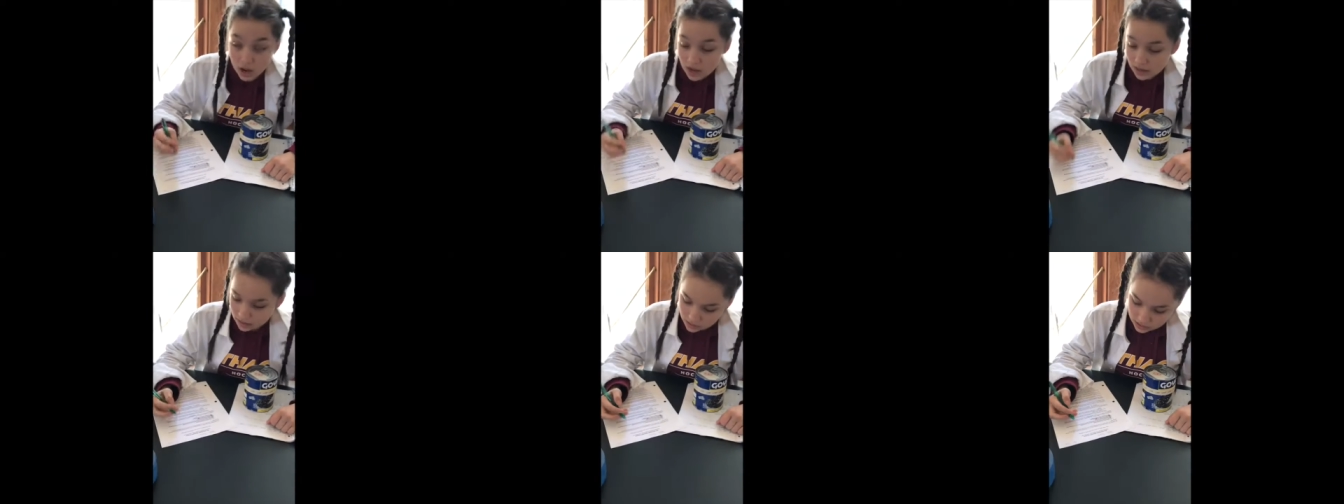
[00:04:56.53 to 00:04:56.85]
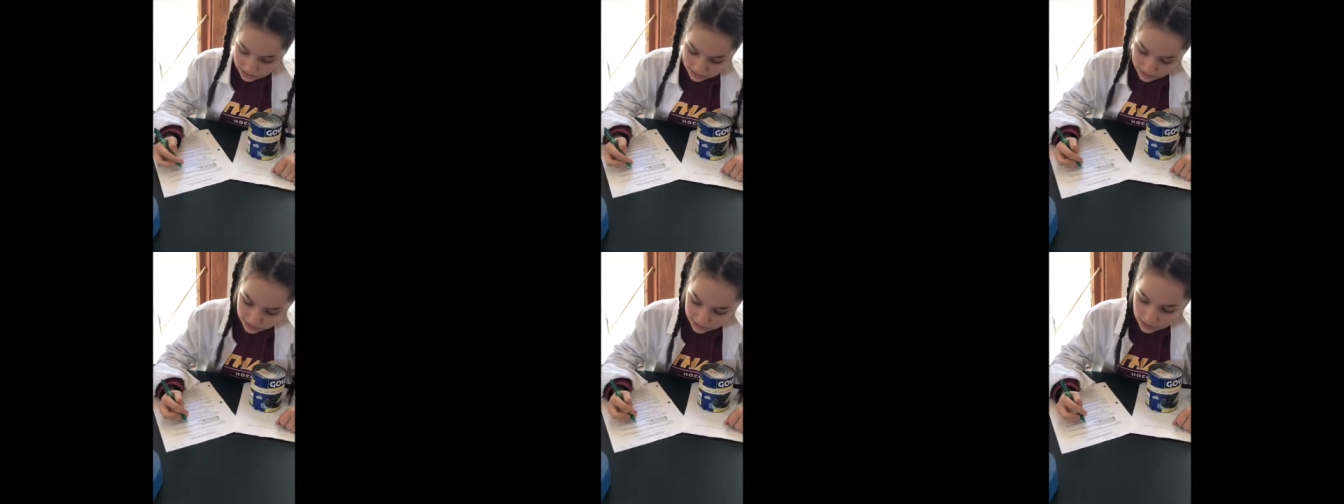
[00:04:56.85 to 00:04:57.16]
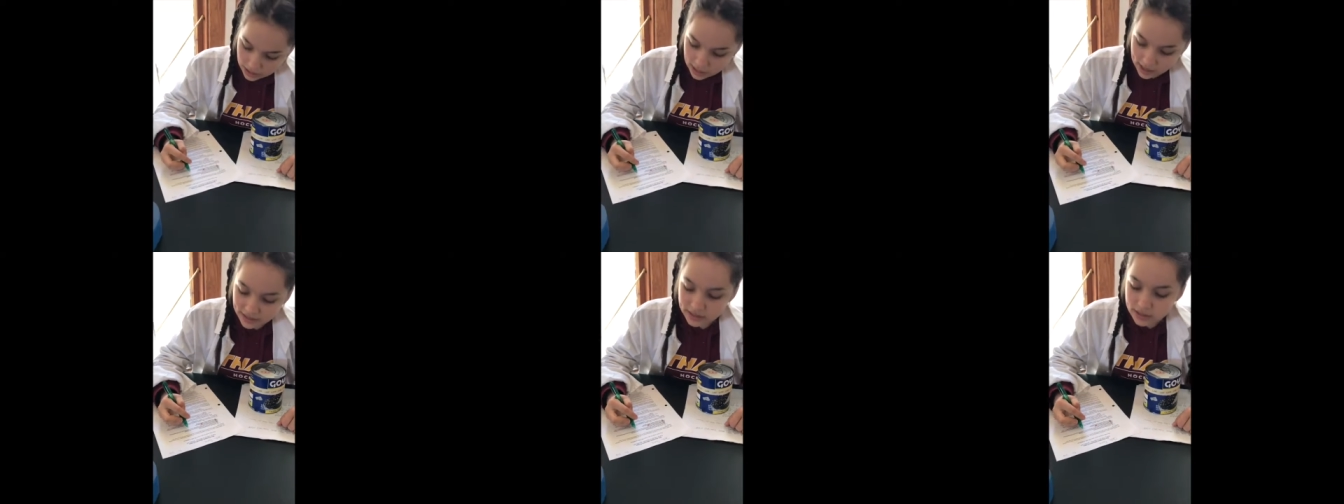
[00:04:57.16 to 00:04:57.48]
not on that
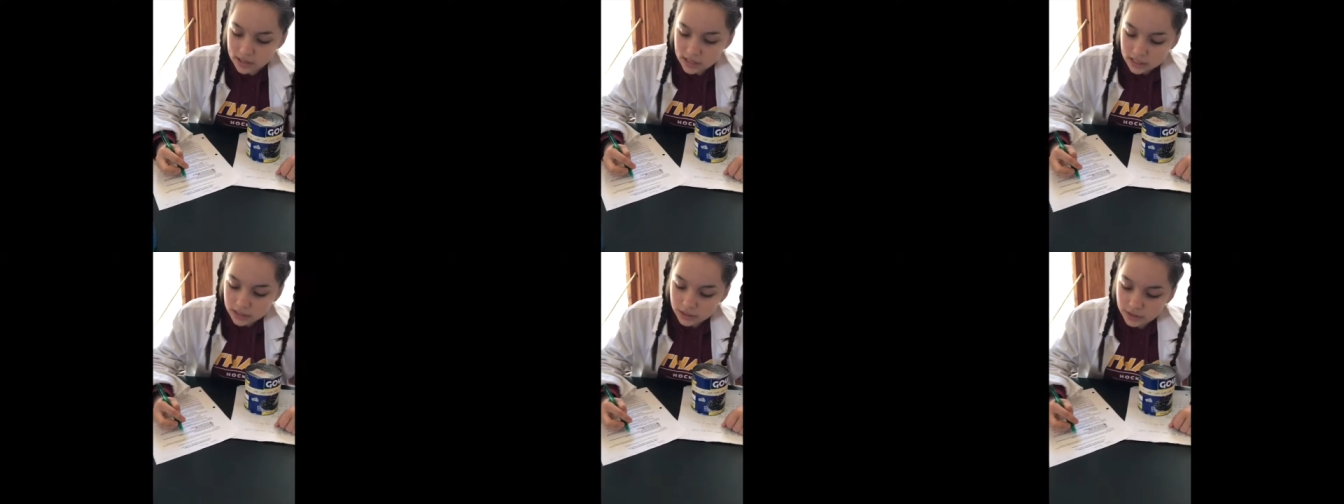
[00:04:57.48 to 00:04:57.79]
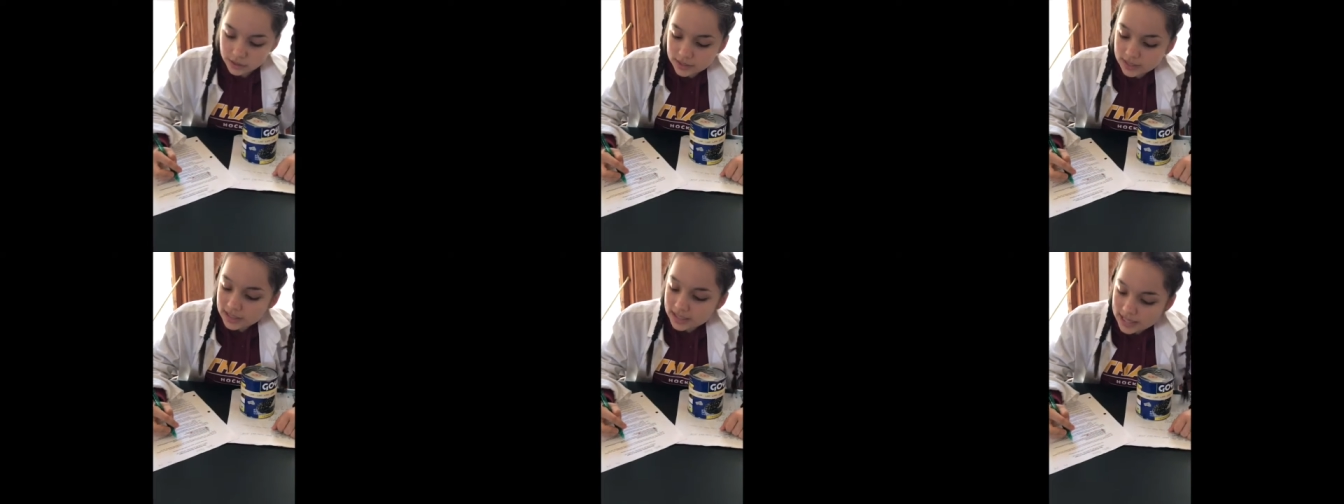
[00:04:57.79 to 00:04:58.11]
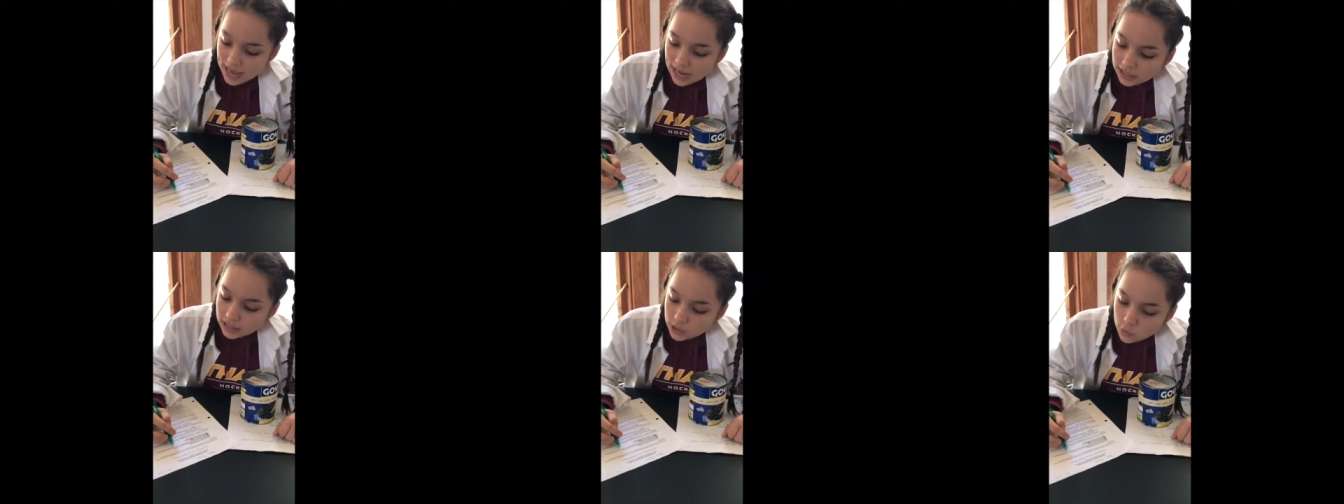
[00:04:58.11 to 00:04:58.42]
line, there is
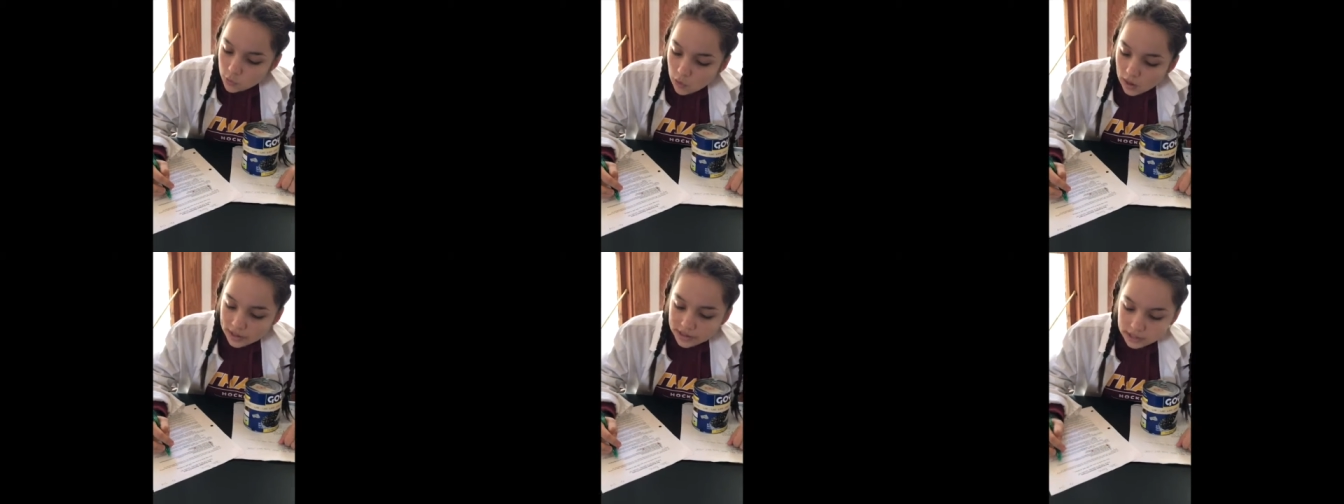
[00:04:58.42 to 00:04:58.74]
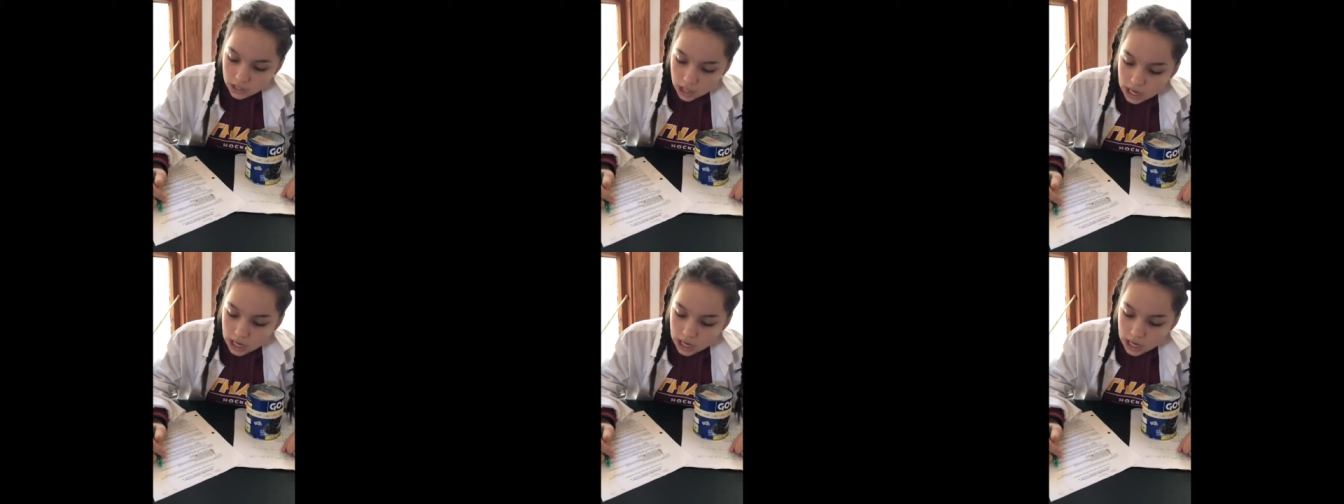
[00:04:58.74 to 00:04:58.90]
exactly one